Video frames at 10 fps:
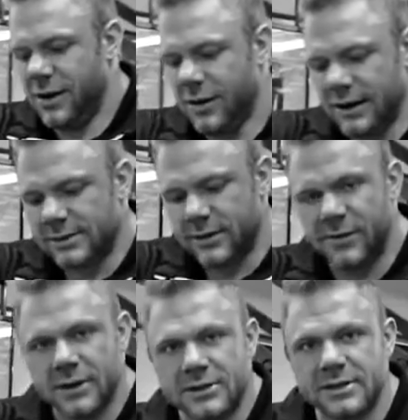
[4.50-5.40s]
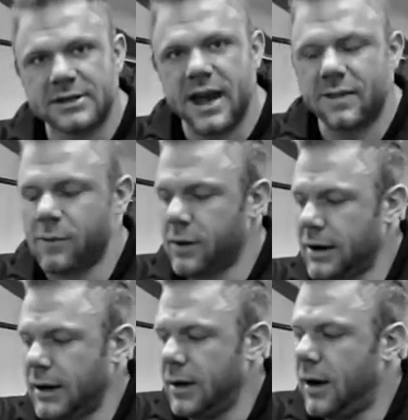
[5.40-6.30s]
Okay, so we finished this calf
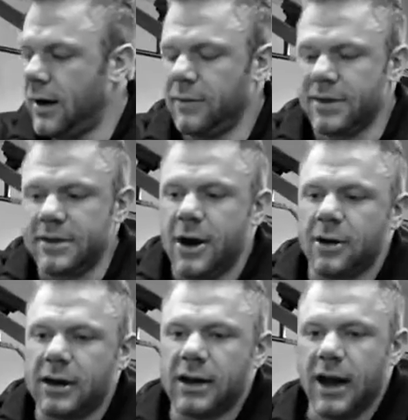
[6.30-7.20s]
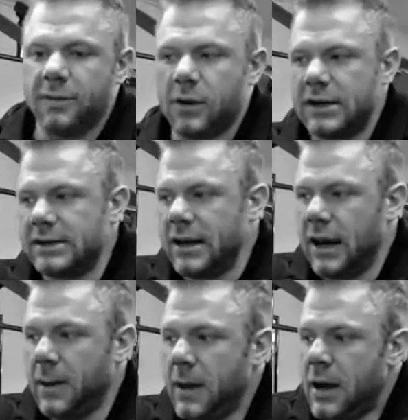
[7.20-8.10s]
workout off with a donkey calf raise
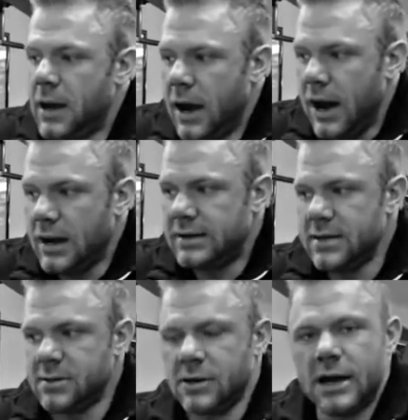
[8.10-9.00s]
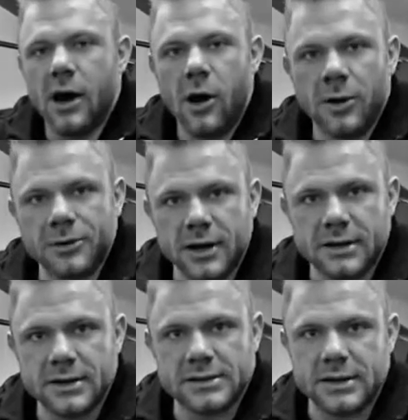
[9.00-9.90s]
today. And typically I'll
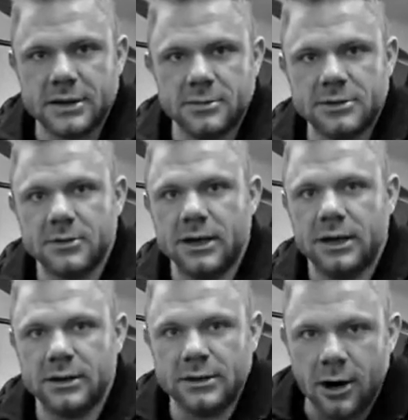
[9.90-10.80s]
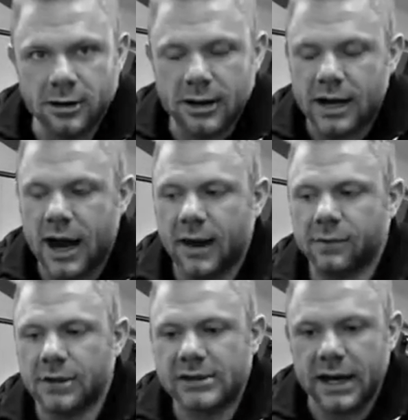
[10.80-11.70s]
alternate this either between a donkey
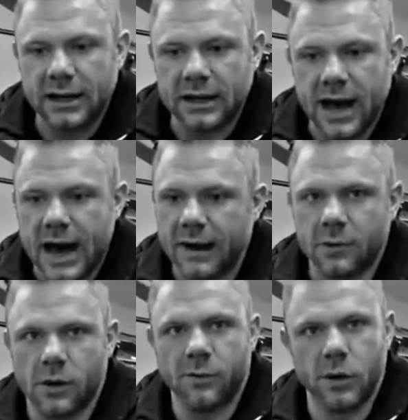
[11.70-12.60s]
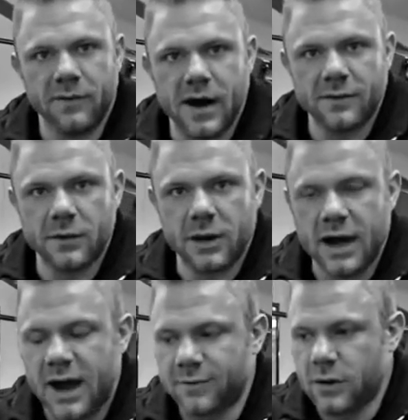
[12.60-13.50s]
calf or a standing calf or a 45 degree
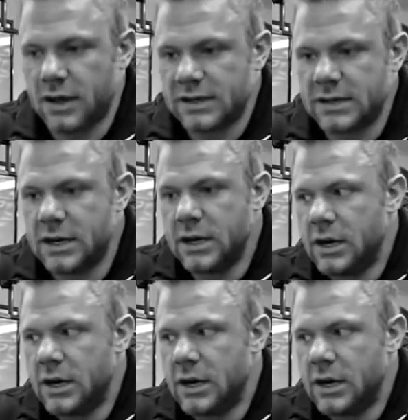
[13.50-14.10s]
calf raise.